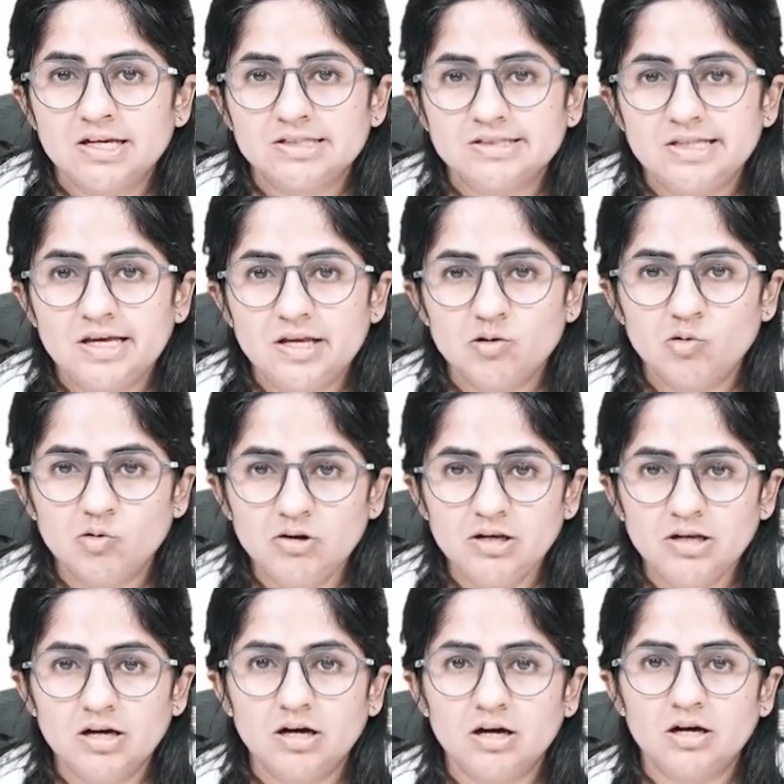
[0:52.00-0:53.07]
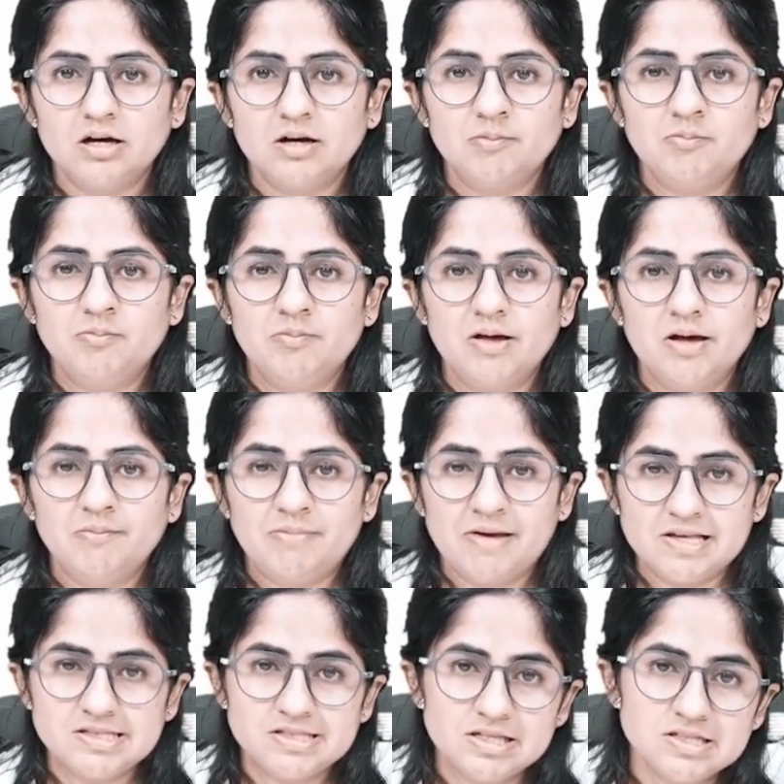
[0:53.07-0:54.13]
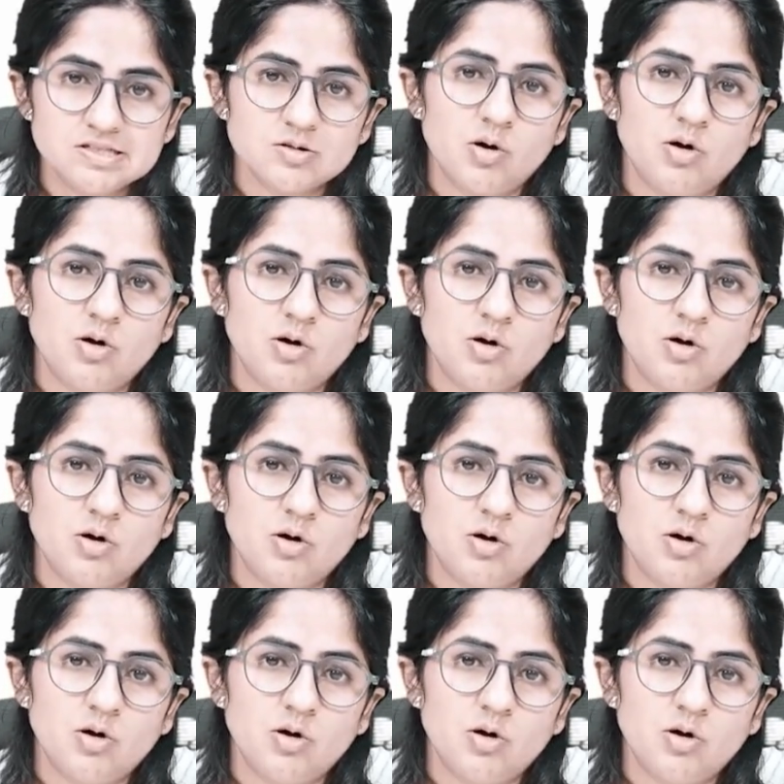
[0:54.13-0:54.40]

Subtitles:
Their whole basis